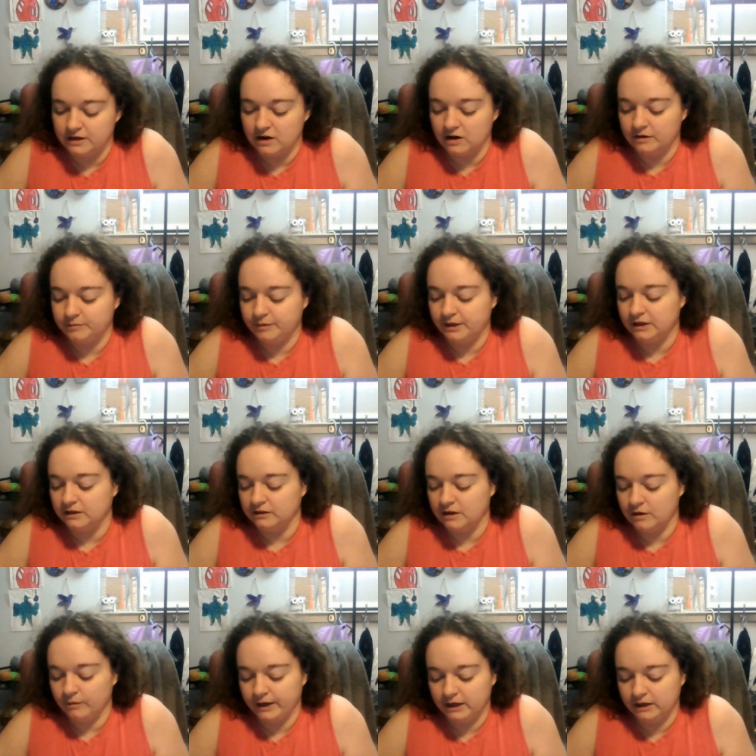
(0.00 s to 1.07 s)
Bee
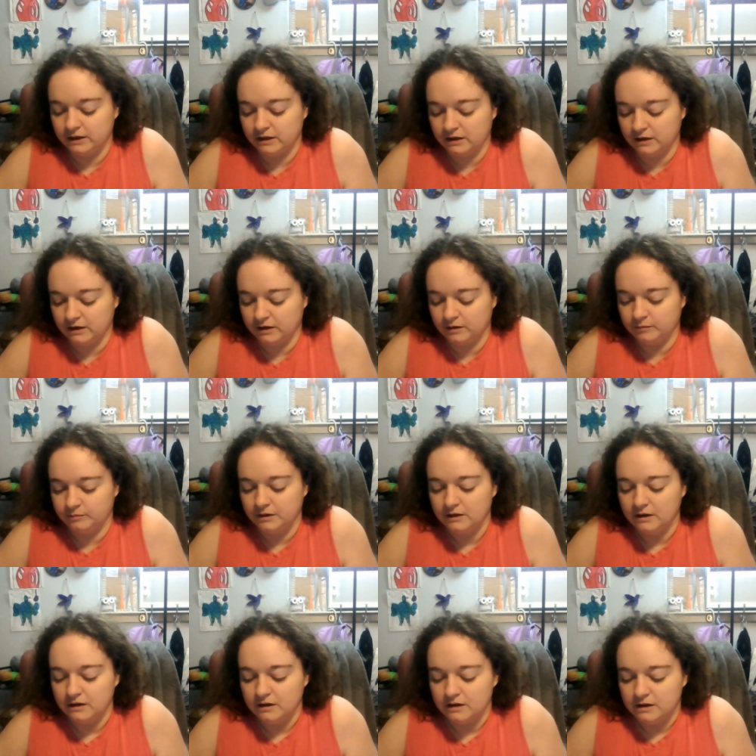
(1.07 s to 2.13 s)
Glowing.
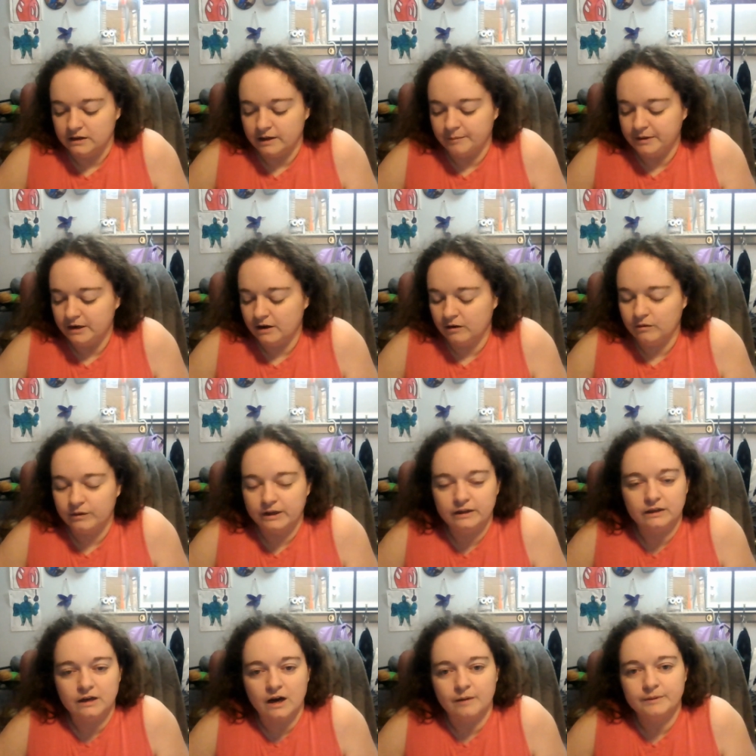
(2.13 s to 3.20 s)
Let me know in the
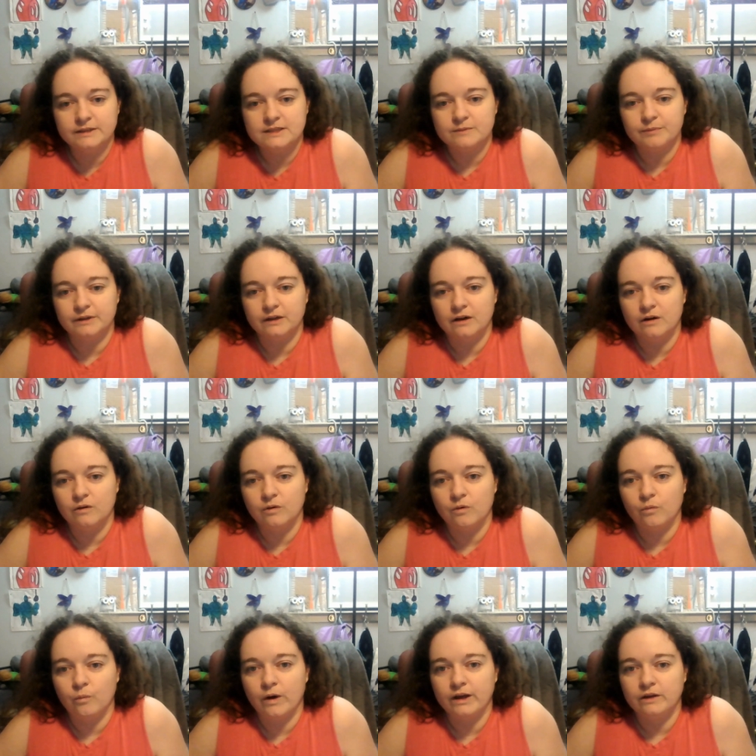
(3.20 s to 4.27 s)
comments below
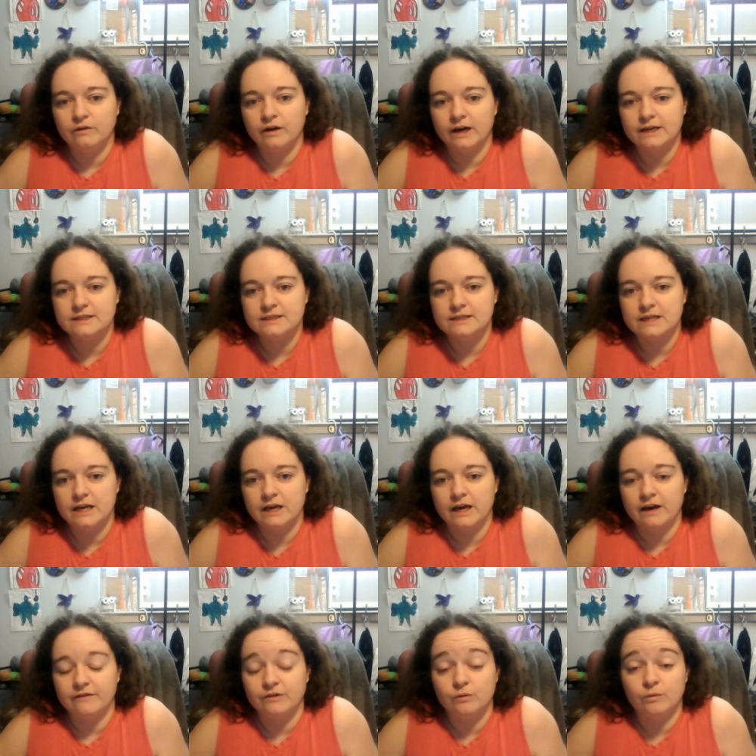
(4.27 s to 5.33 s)
what you guys think. Have
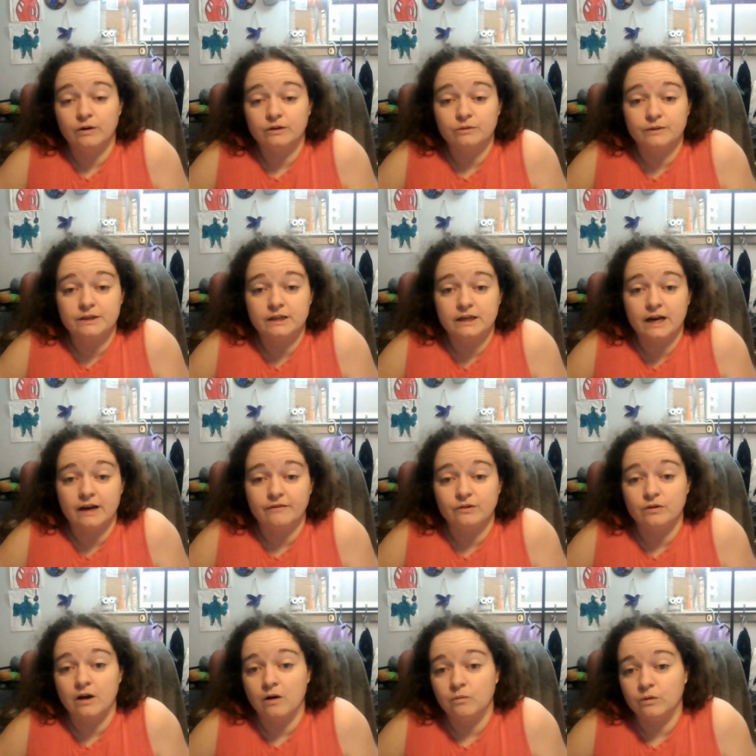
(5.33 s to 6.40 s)
you worked with it? Have you
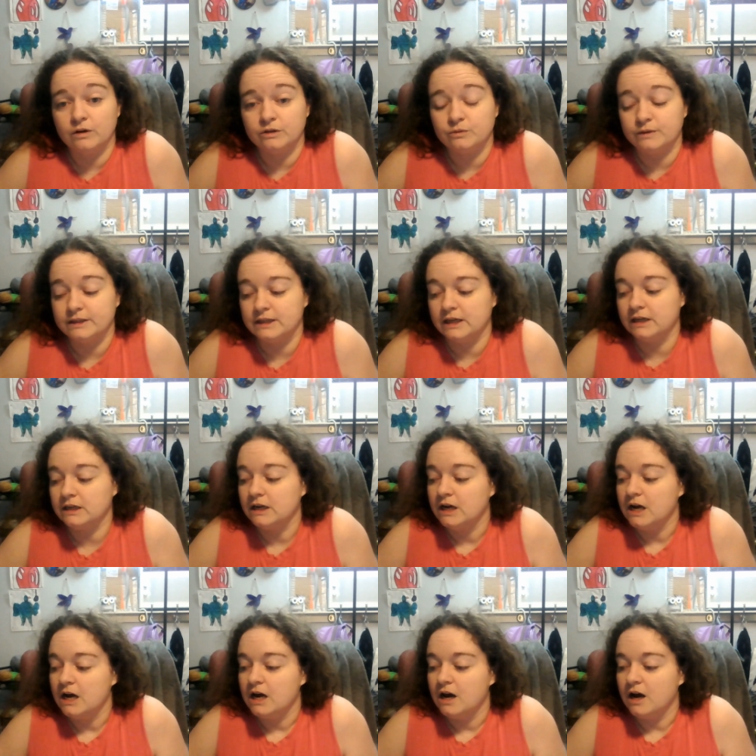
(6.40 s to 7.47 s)
not worked with it?
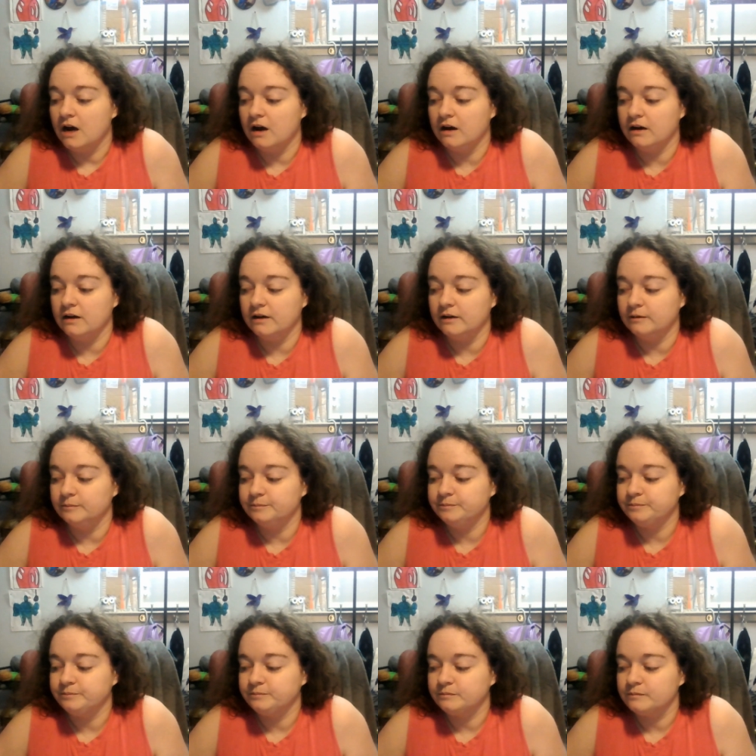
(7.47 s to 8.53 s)

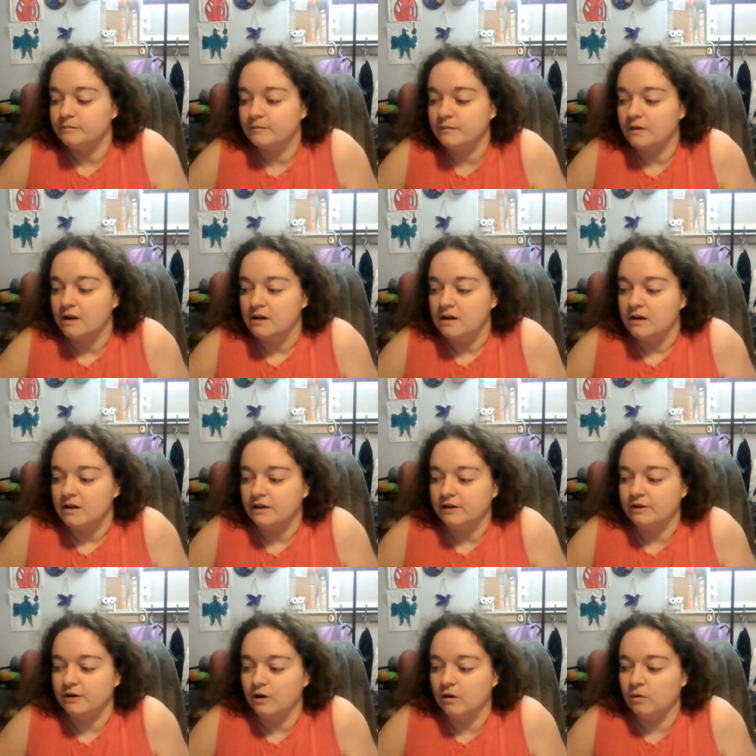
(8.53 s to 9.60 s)
You
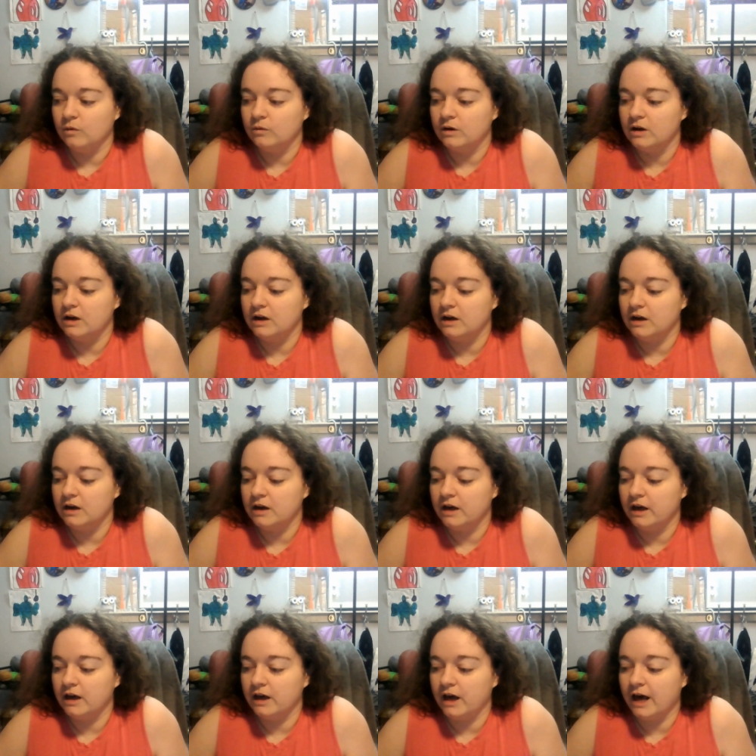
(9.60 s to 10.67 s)
know,
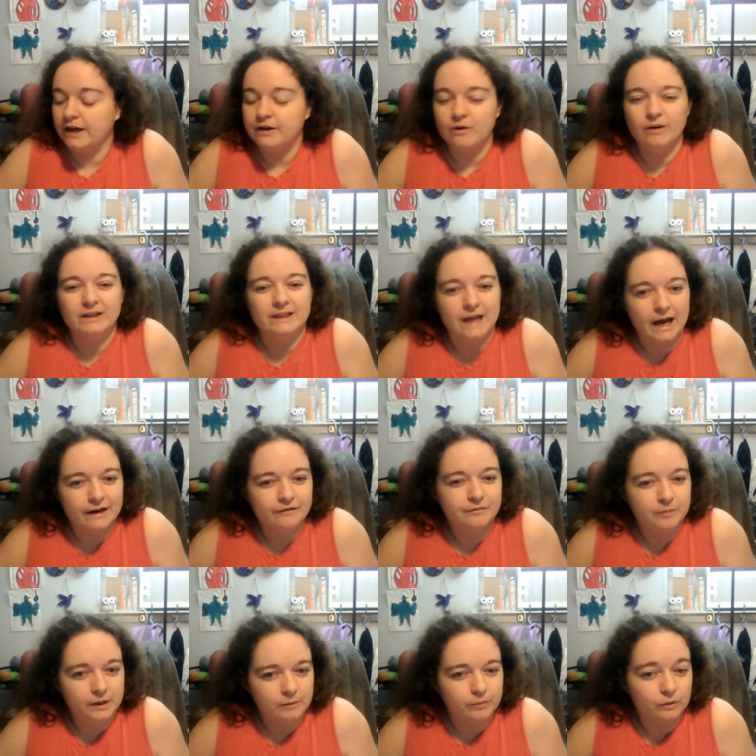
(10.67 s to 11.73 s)
I know a lot of
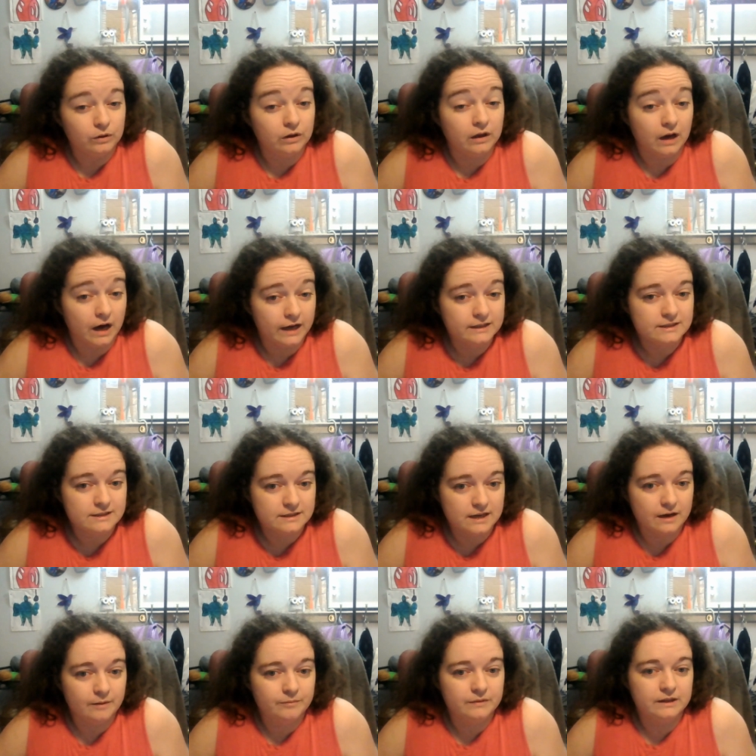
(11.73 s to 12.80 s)
people got
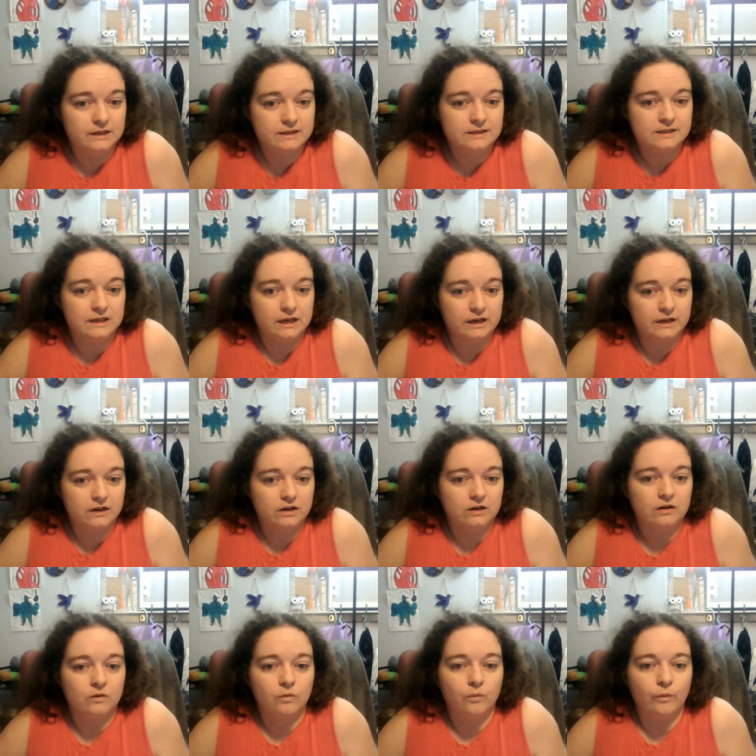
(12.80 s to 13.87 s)
some this year
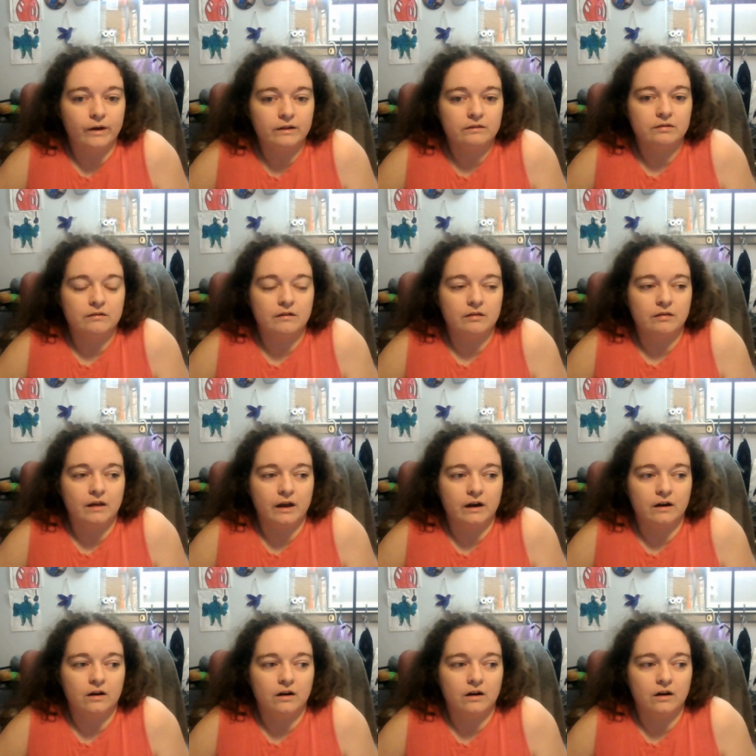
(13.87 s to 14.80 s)
with their